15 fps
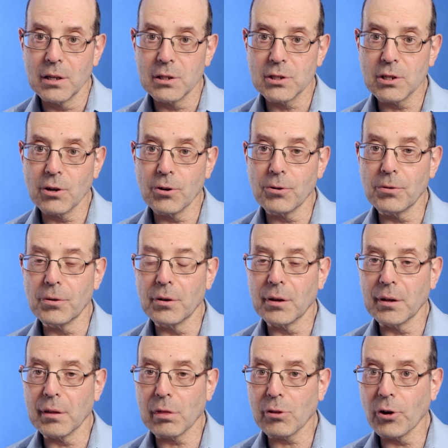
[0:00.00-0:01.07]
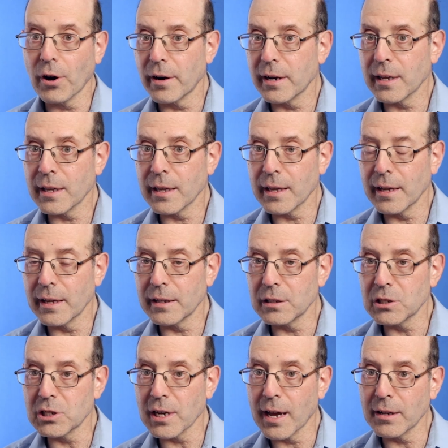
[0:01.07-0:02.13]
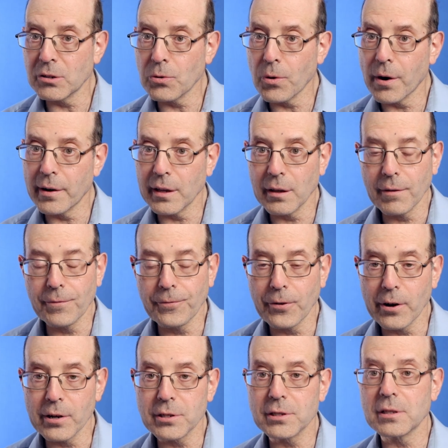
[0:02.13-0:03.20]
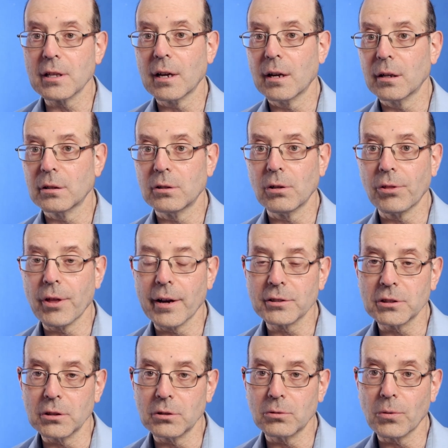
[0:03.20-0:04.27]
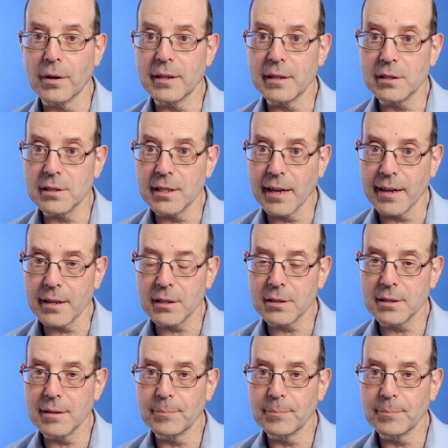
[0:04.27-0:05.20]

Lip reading: So starting in January 1st, 2026,